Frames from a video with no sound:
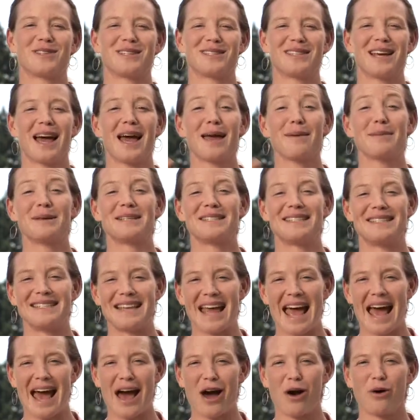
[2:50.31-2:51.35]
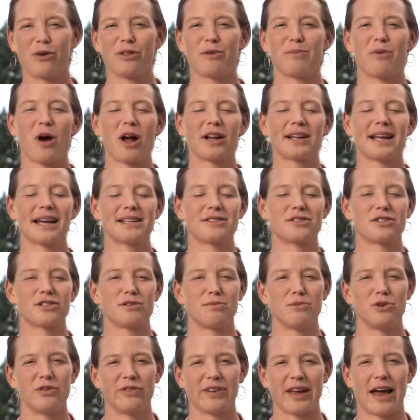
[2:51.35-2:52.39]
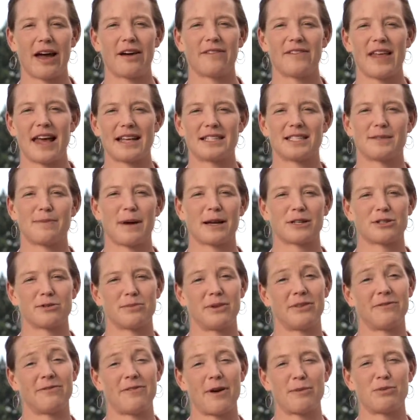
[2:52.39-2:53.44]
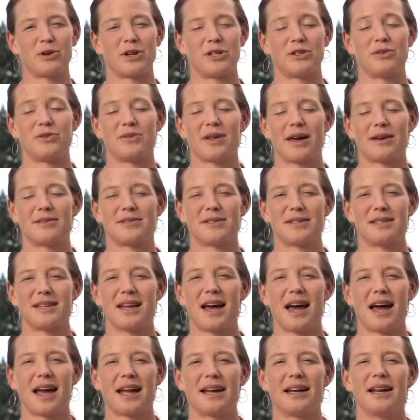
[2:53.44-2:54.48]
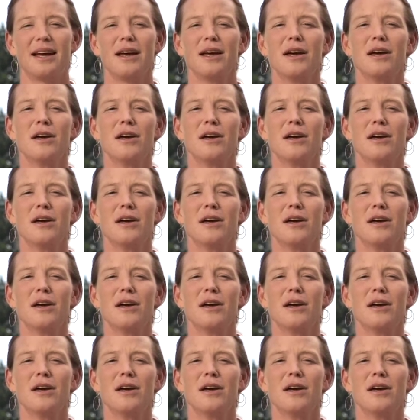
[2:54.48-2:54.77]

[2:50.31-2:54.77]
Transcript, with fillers: The time is now. The broadcasters are moving out of that spectrum in February 2009.